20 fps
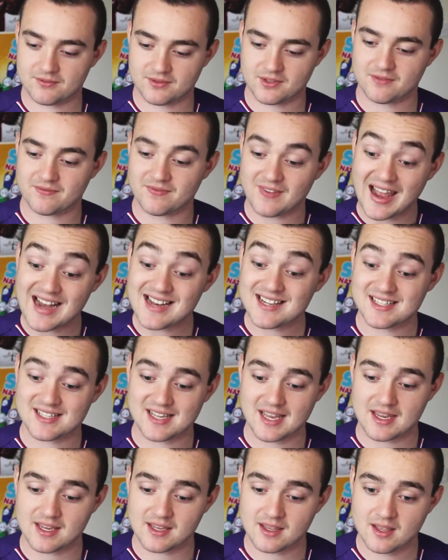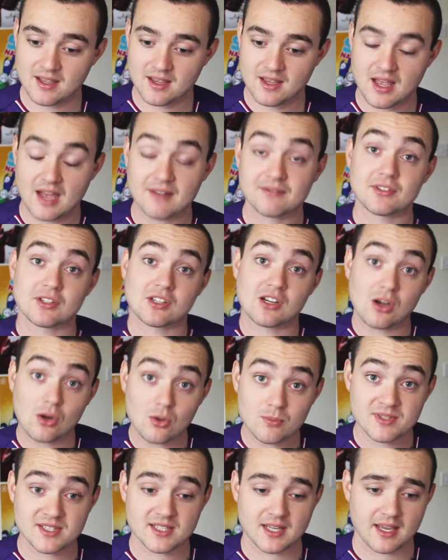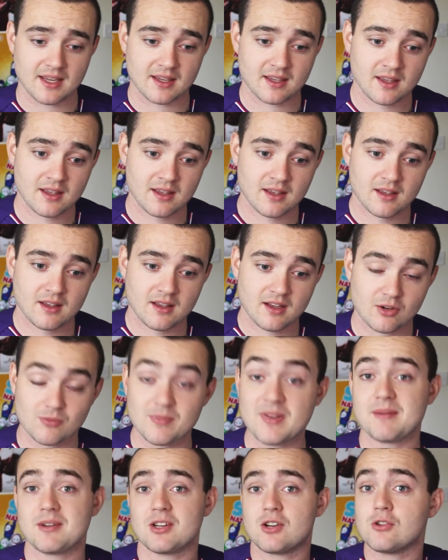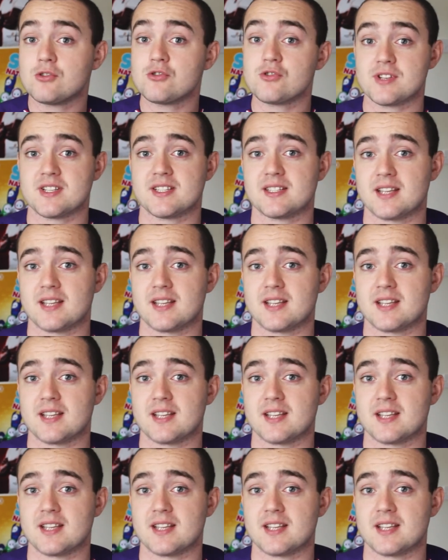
for the fans' sake and for the club's sake, or maybe the country's